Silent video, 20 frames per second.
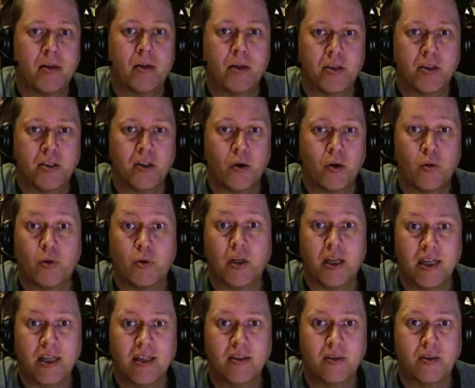sold
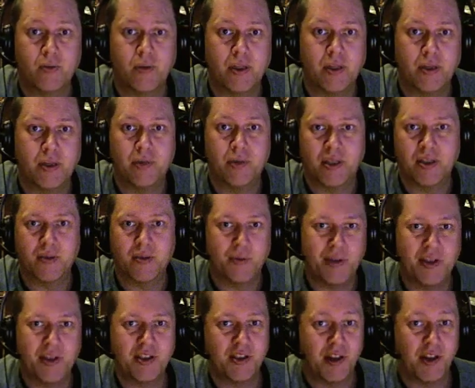in Sweden with a
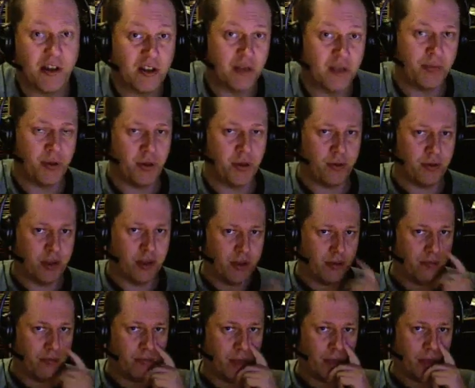Swedish distributor.
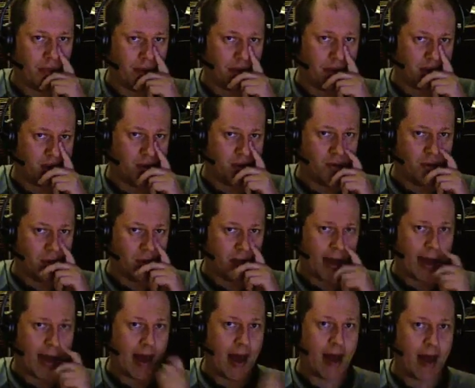Maybe I should
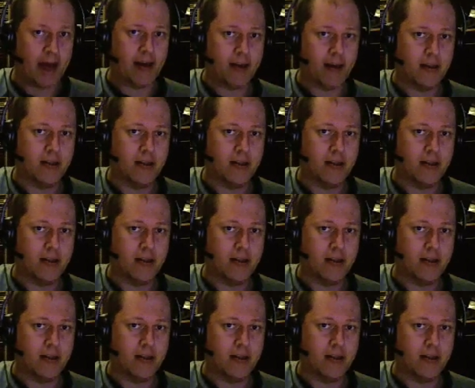add.